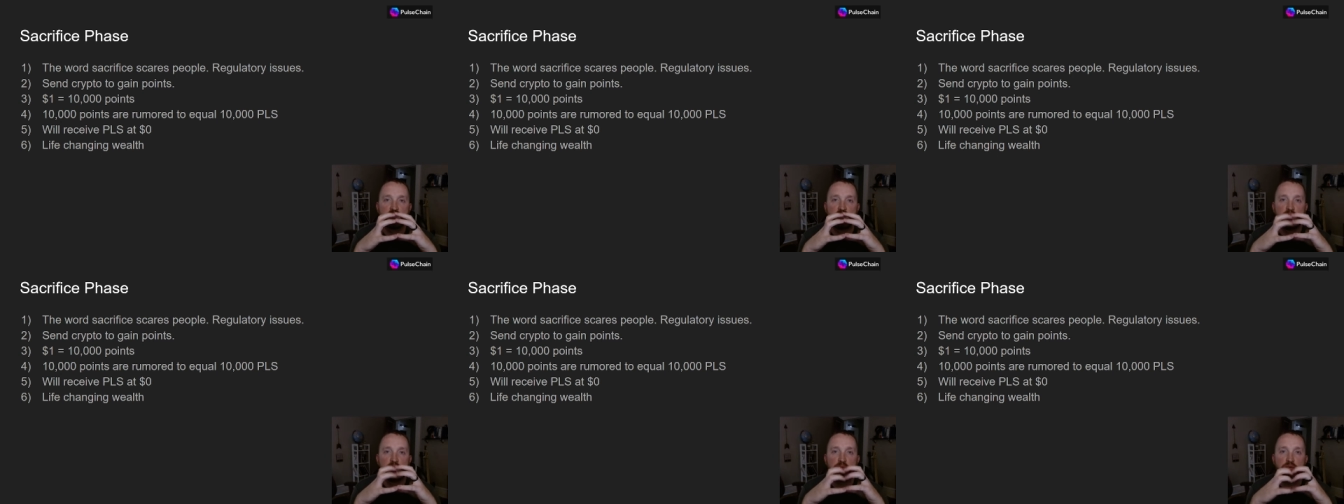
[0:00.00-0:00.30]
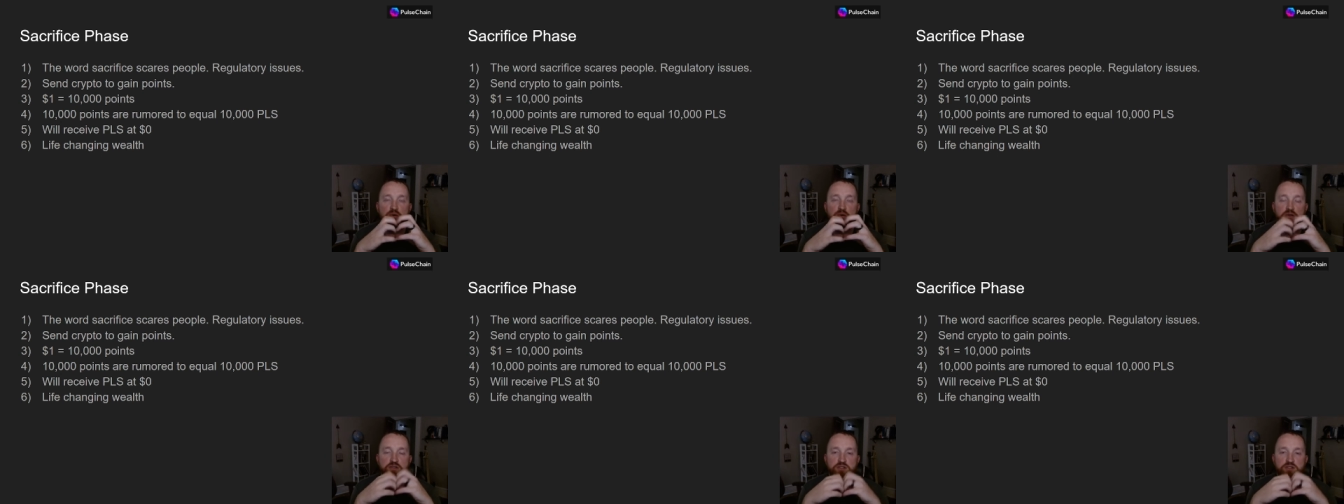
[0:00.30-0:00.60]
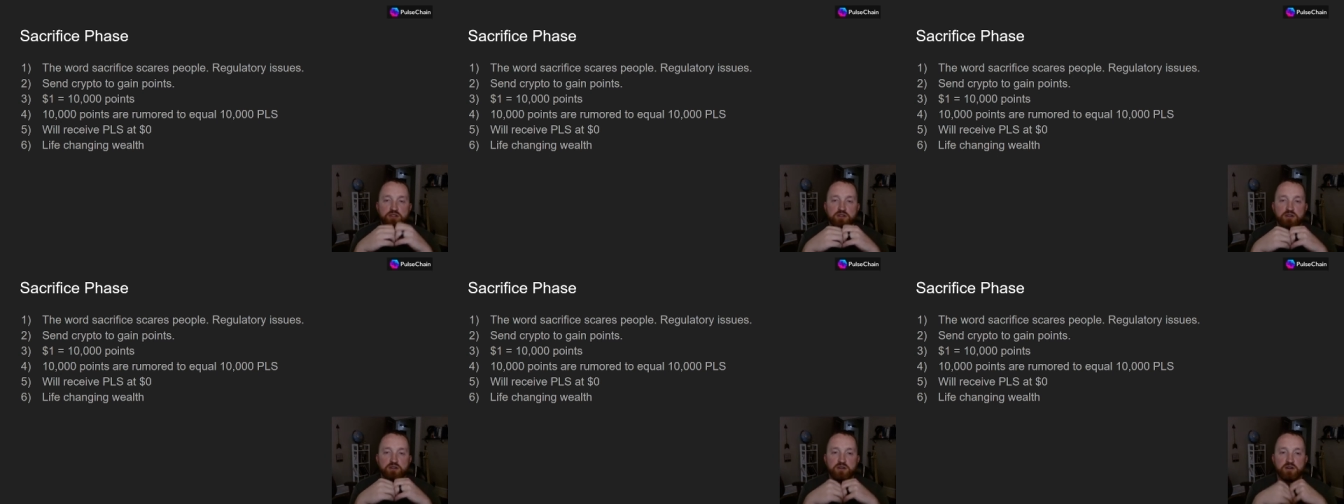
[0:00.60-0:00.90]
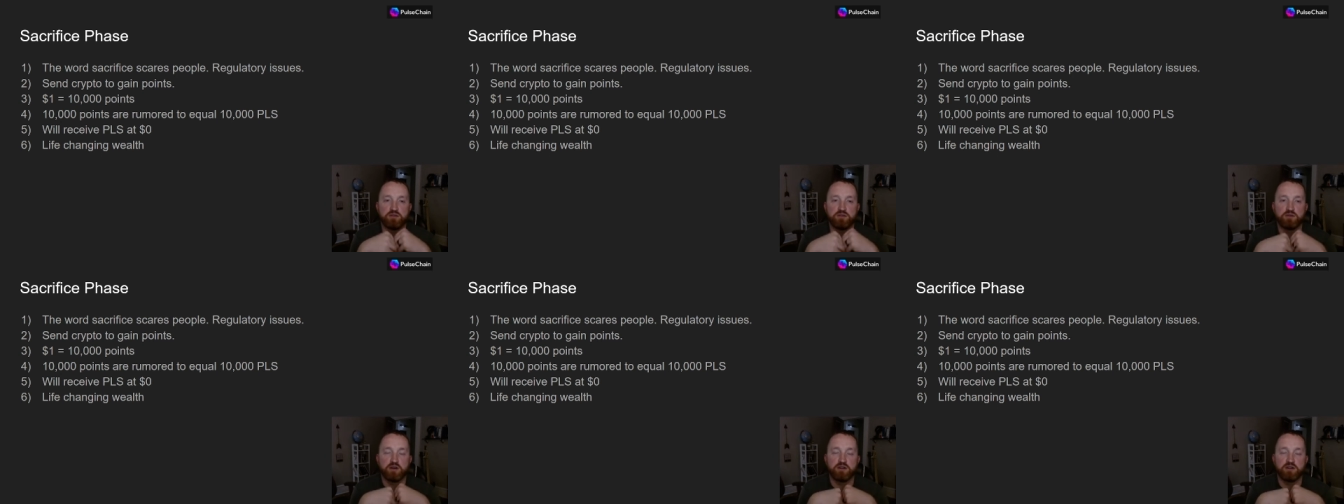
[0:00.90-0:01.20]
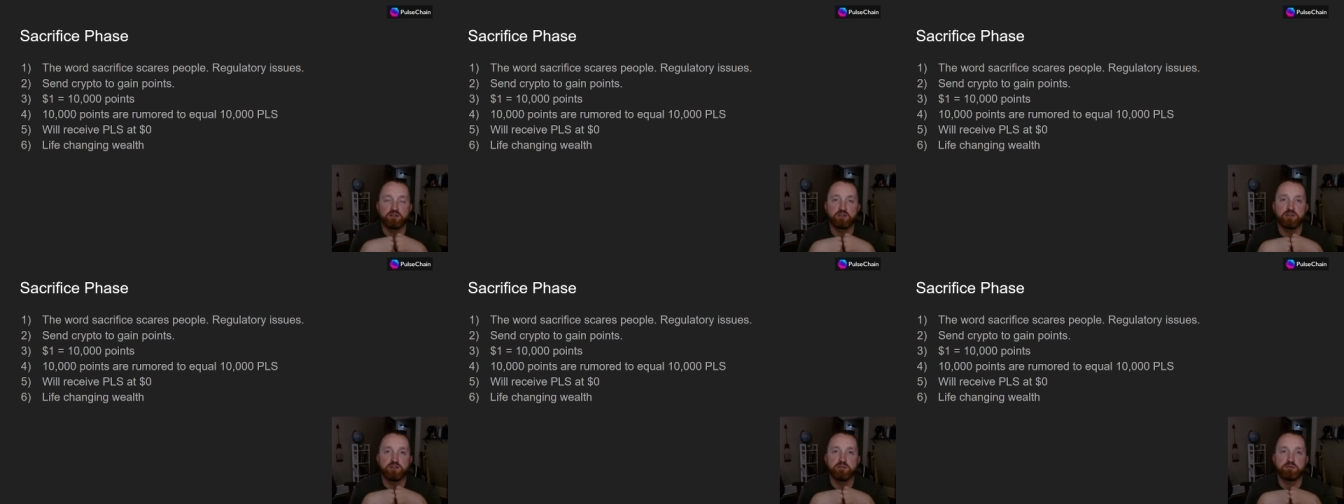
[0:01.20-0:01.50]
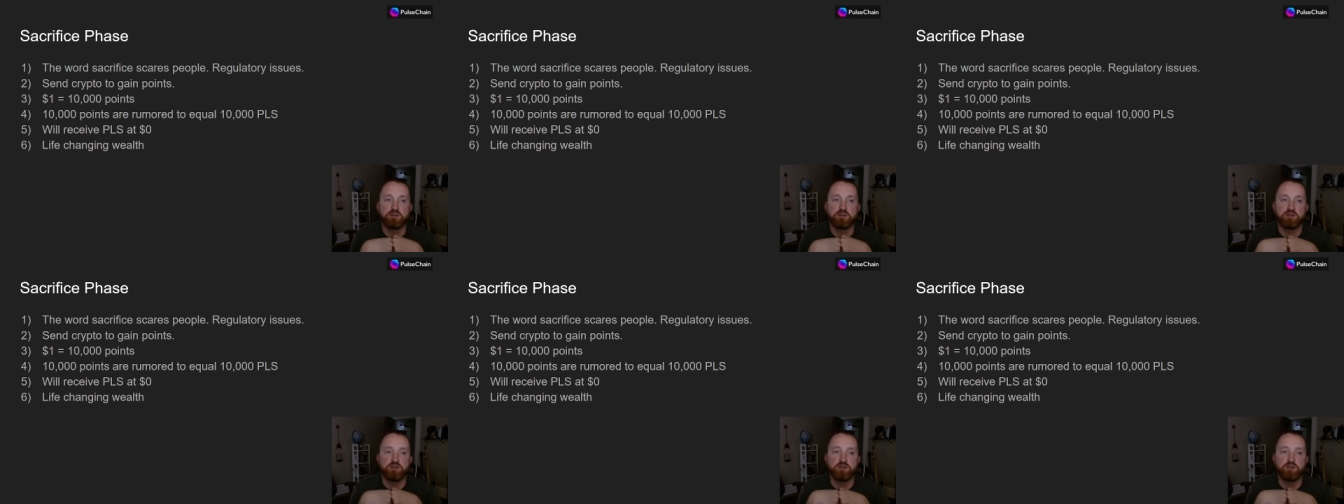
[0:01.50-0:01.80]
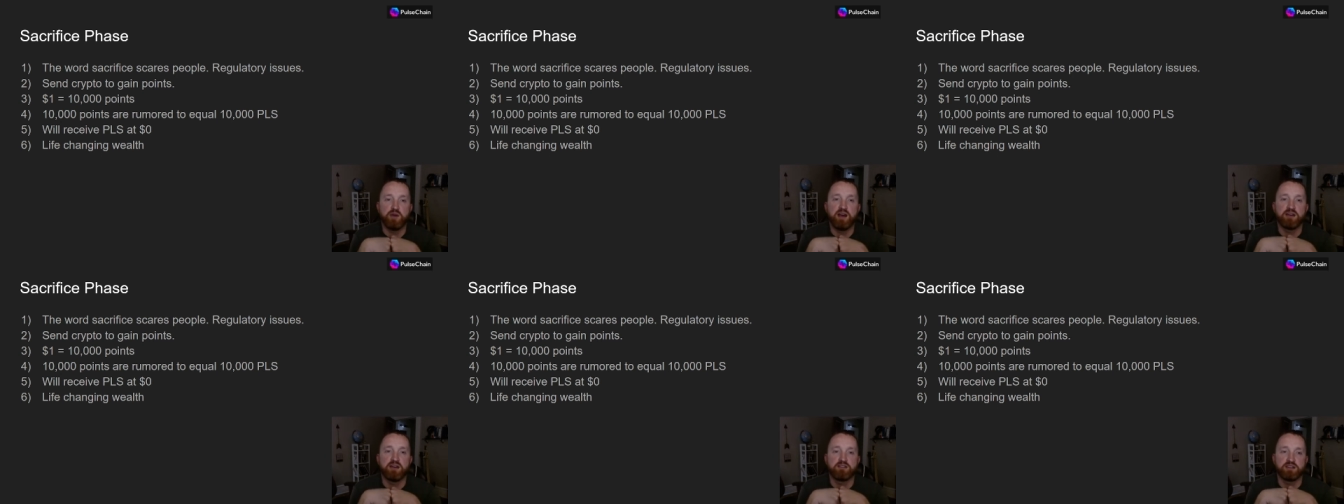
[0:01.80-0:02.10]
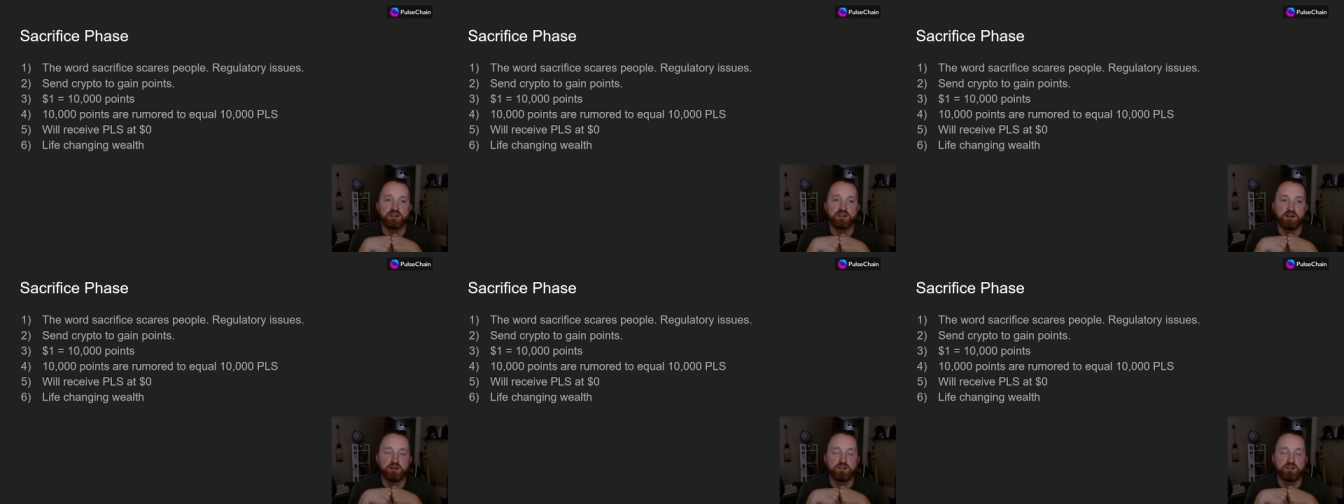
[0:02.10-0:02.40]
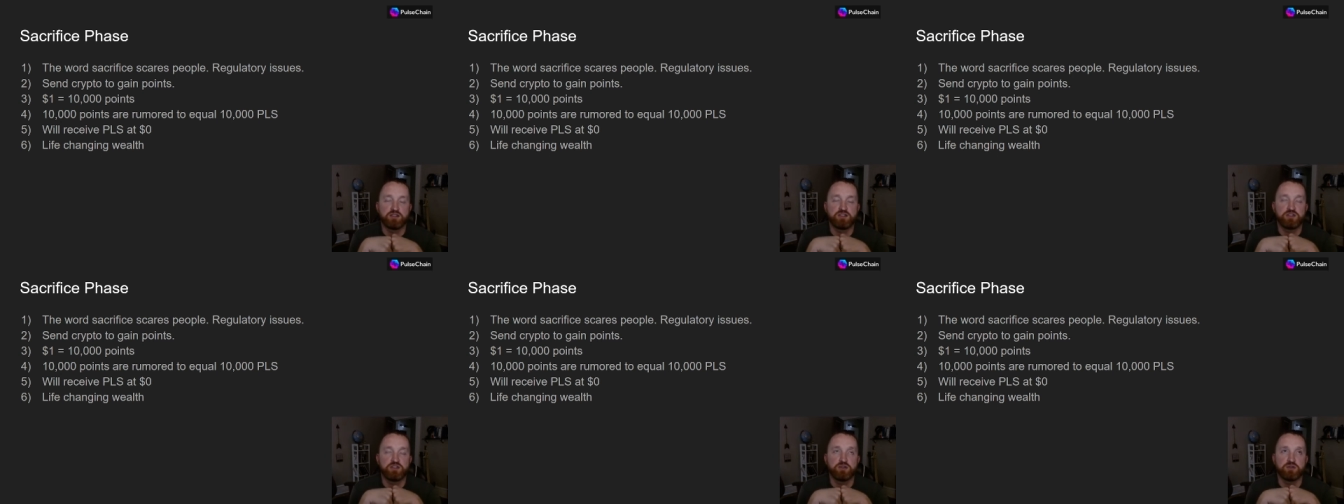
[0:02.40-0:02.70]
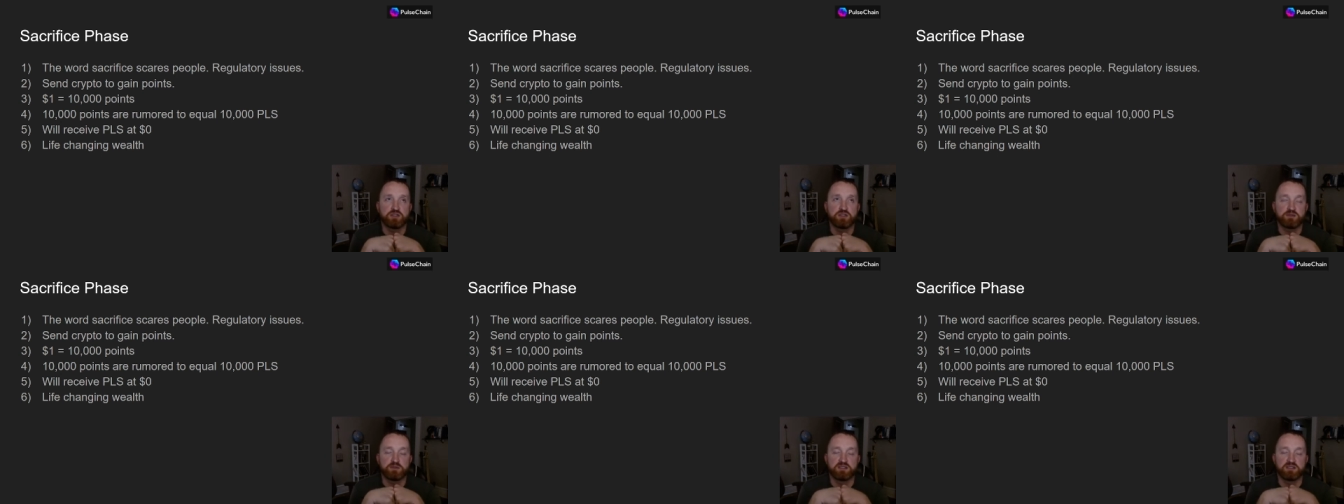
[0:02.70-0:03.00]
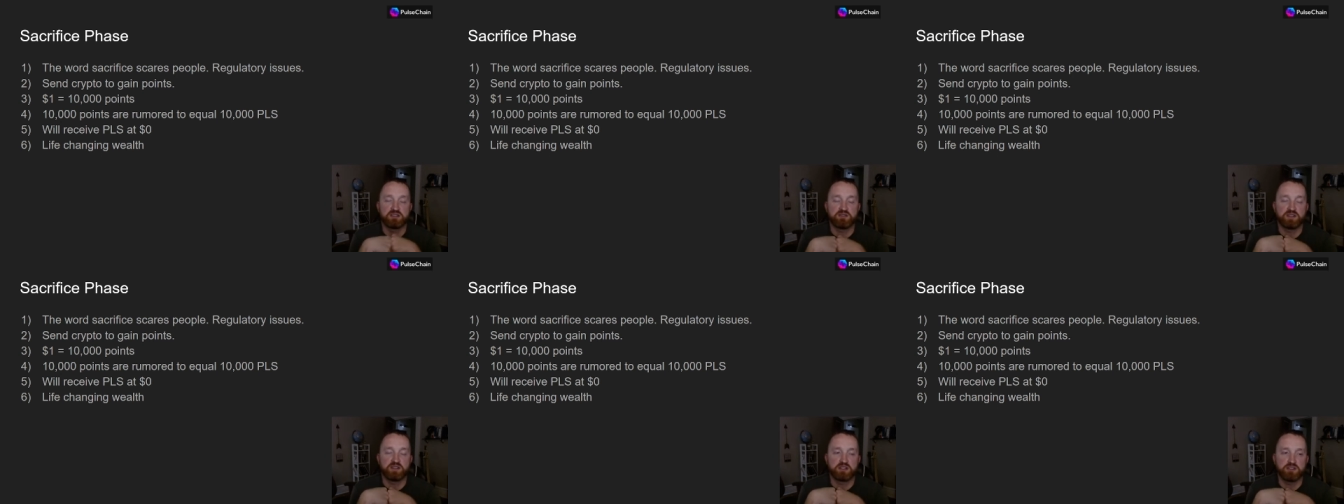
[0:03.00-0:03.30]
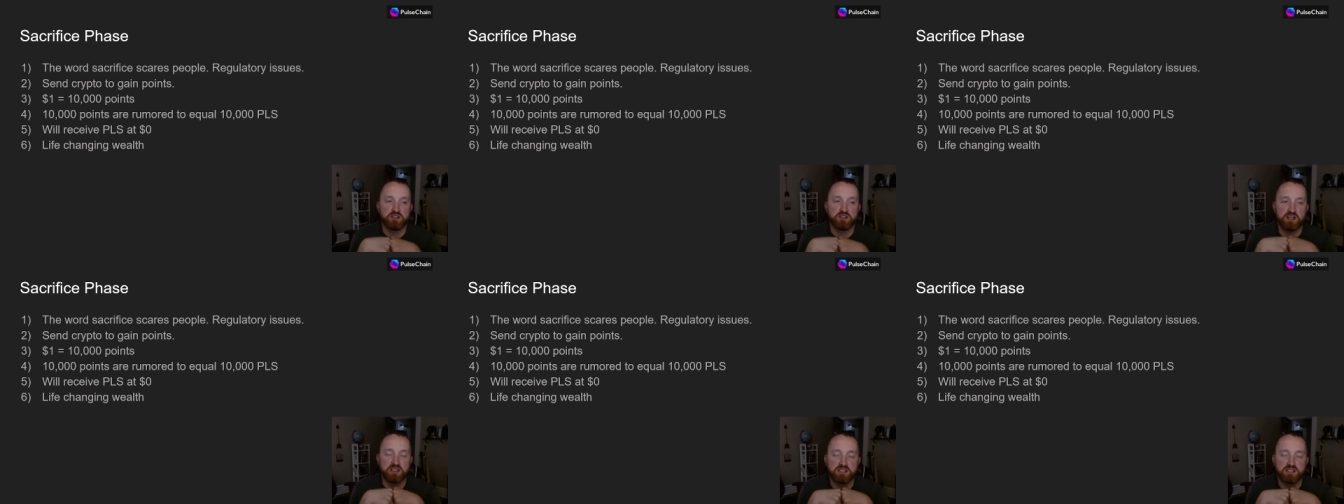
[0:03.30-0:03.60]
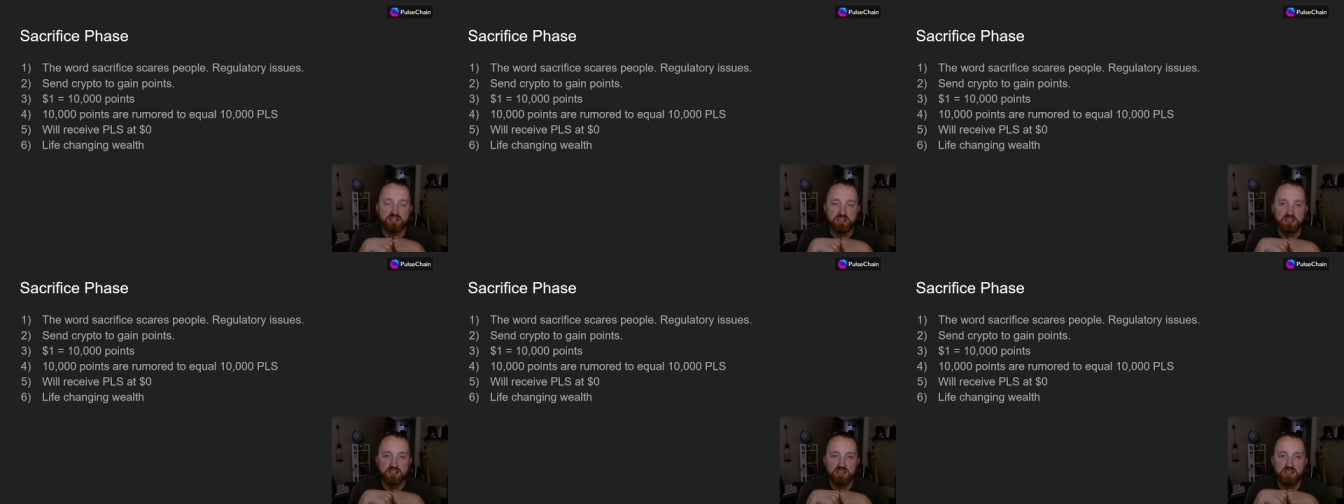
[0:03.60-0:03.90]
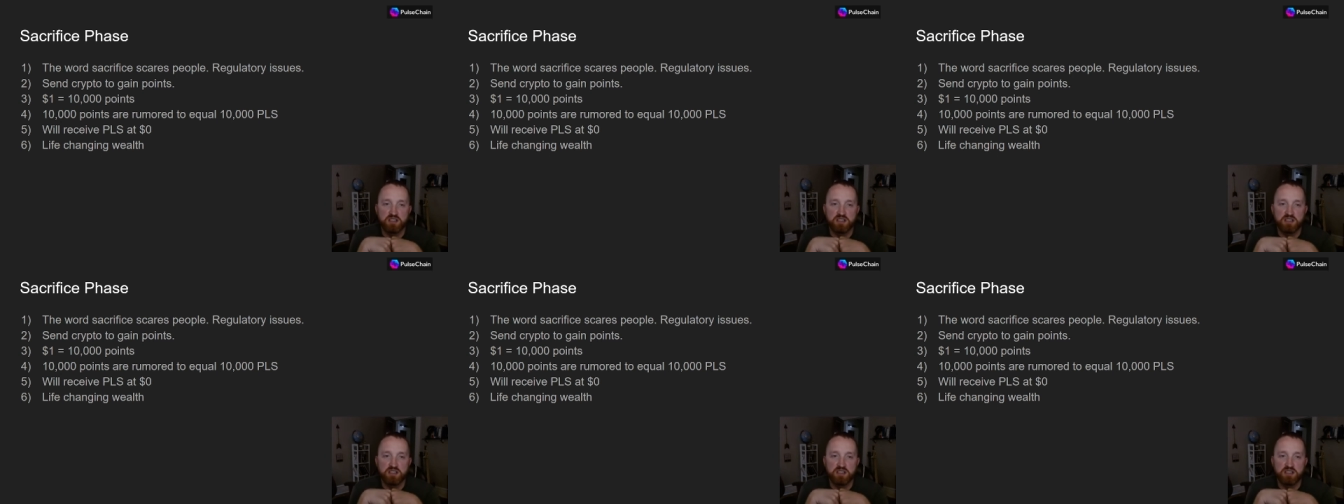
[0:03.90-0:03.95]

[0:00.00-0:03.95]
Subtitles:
portion of whatever crypto you have in there to a specific address.